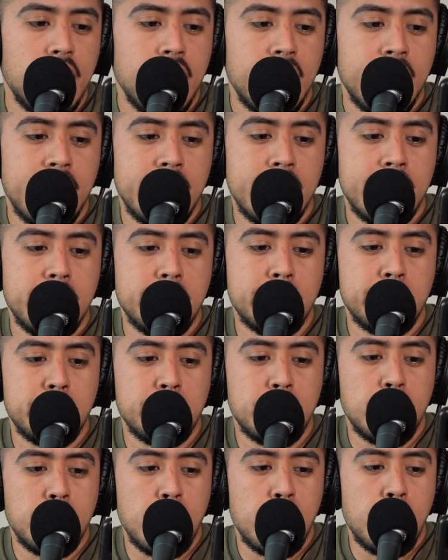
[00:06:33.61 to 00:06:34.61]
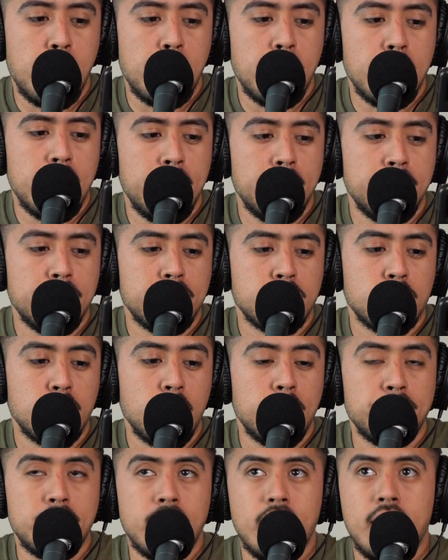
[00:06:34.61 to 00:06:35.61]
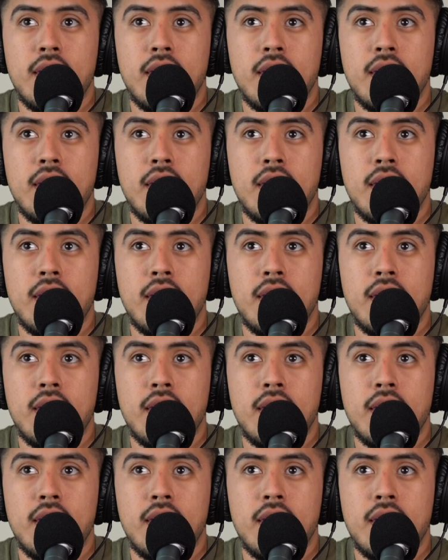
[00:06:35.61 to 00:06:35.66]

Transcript: So